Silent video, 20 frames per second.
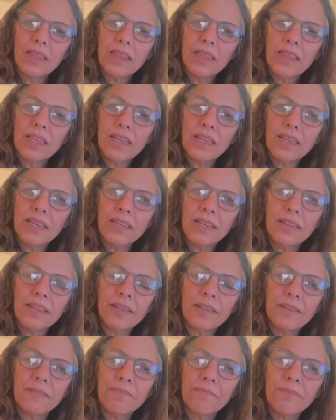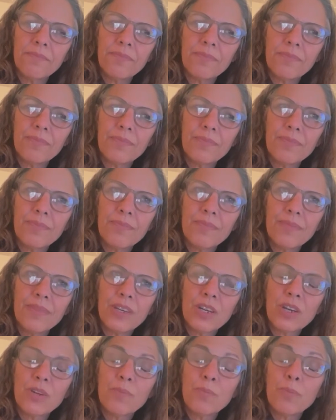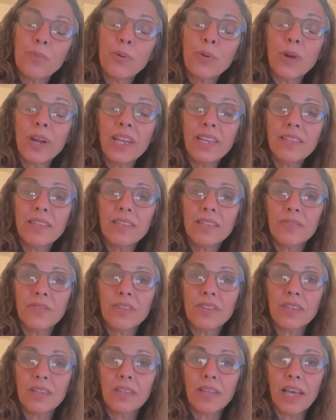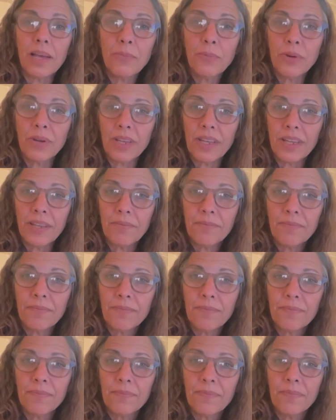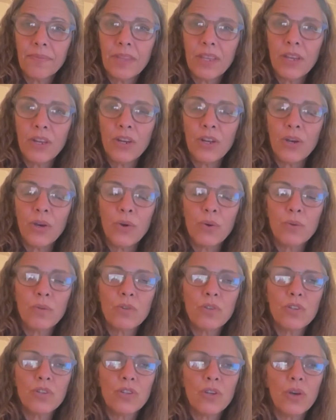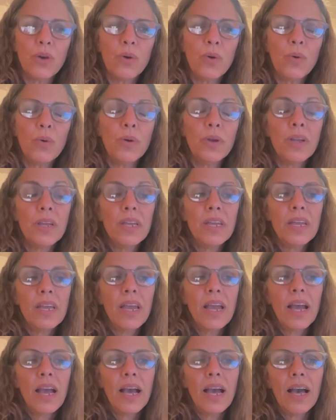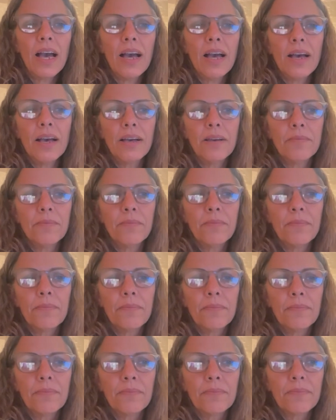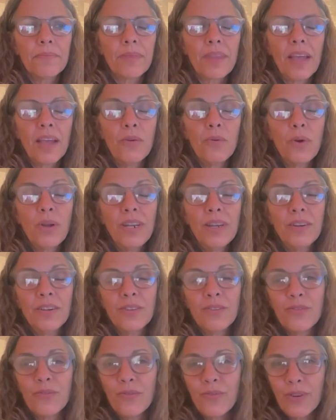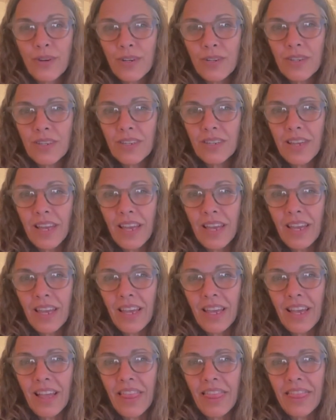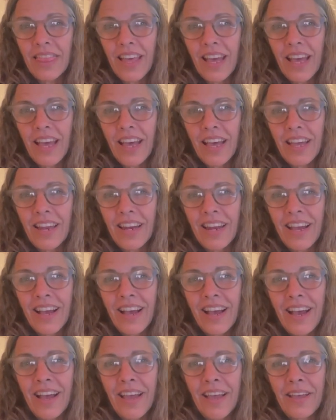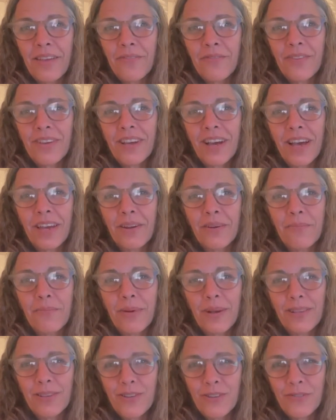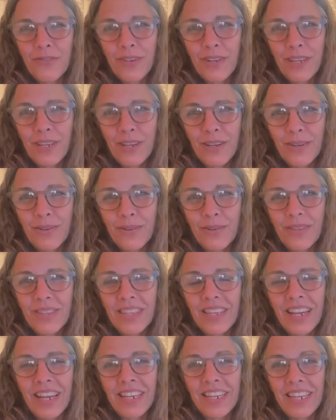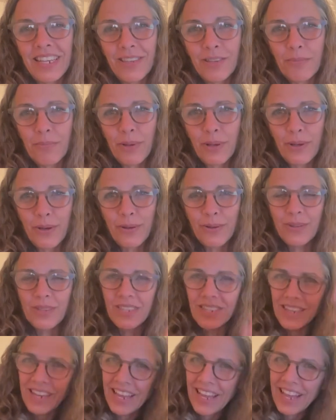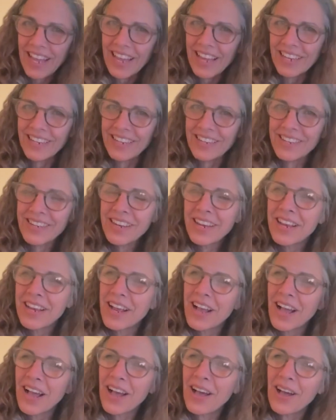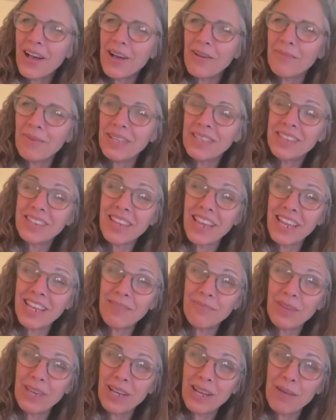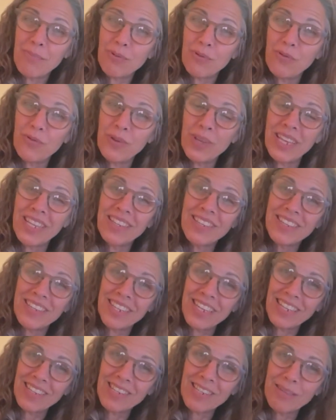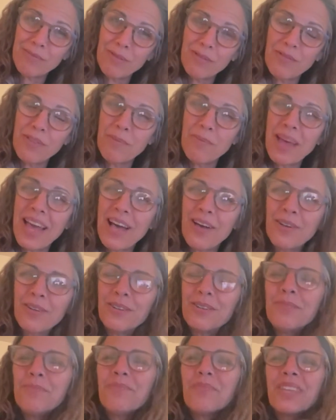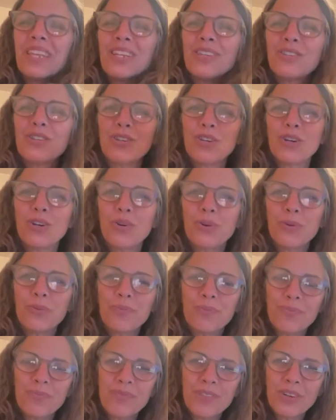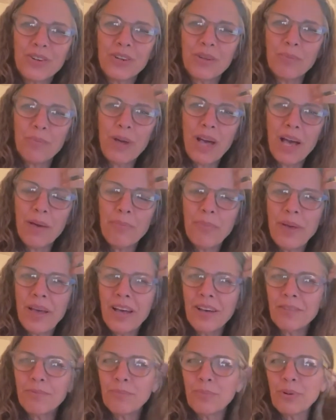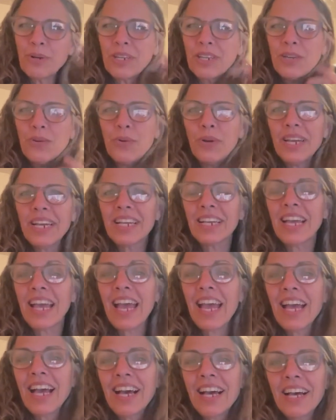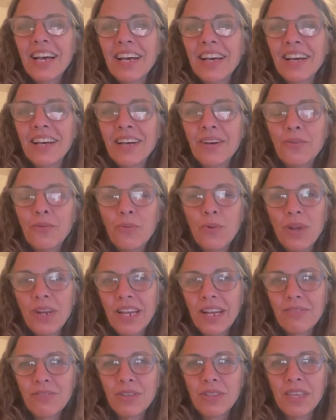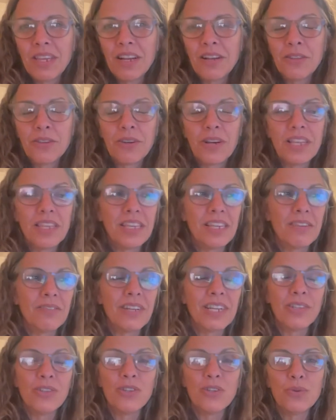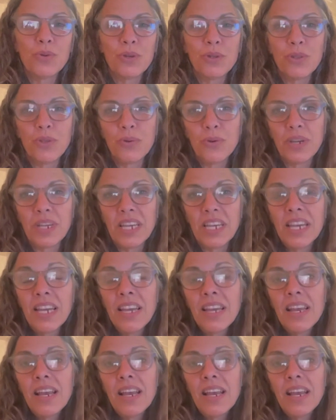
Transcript: the price of celebrity, you know. So I want to first say that I've got a bunch of videos that I need to post, and it's taken me a couple of weeks to get some of them out. So they're going to pop out pretty quick, one after the other. I think I've got 2 or 3.